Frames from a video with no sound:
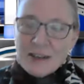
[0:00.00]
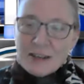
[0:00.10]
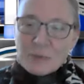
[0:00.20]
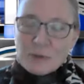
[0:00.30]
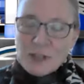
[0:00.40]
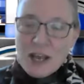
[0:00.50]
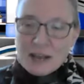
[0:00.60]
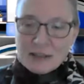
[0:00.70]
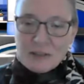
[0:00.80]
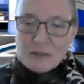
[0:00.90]
It's
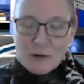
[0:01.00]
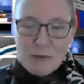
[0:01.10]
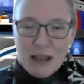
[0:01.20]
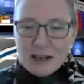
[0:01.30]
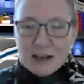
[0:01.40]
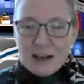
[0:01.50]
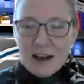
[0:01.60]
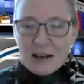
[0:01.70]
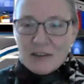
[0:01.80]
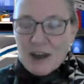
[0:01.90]
protected from any
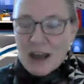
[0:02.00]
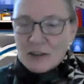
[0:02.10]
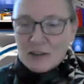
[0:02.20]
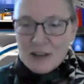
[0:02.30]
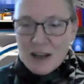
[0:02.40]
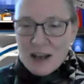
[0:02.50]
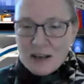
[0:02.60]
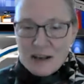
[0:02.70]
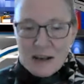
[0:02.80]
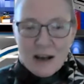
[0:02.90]
kind of
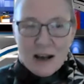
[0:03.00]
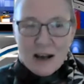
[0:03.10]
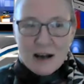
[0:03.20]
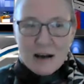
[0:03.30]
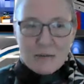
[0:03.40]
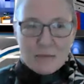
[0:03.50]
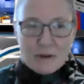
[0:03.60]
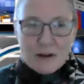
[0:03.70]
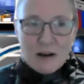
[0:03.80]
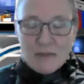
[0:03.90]
outside
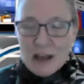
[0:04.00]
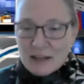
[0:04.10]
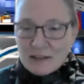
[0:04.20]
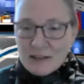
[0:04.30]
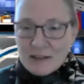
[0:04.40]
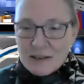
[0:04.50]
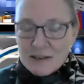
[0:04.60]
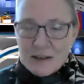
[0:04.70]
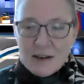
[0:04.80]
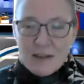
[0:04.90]
event
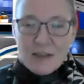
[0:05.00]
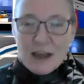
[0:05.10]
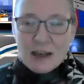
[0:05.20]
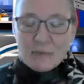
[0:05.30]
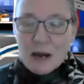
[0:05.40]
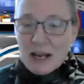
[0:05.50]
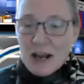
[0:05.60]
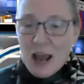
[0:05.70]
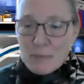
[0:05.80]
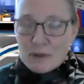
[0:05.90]
that might
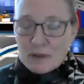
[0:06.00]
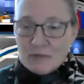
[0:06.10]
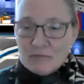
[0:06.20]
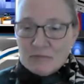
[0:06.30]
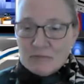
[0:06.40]
happen.